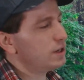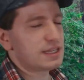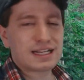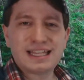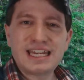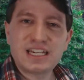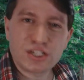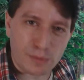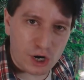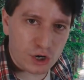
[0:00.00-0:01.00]
the cleaning
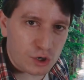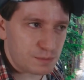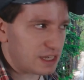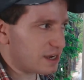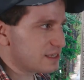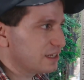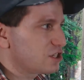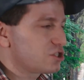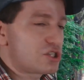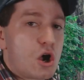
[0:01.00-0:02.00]
tomorrow because it's
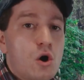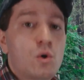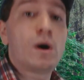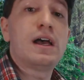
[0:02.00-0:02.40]
so